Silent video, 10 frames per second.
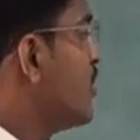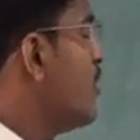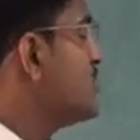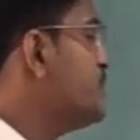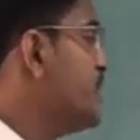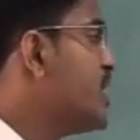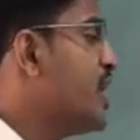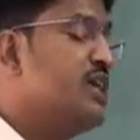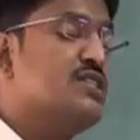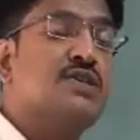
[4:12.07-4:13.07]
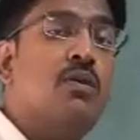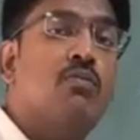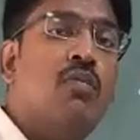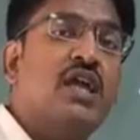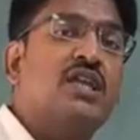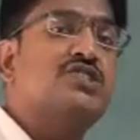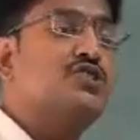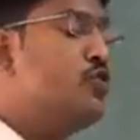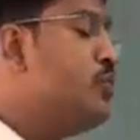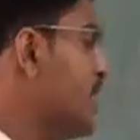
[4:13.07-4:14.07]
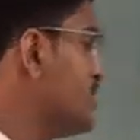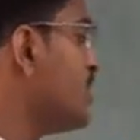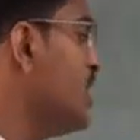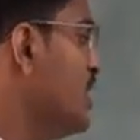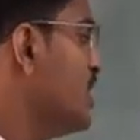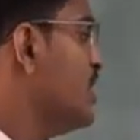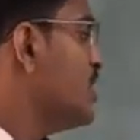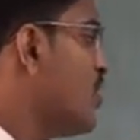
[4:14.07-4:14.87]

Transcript: cos beta is minus 2 by 3,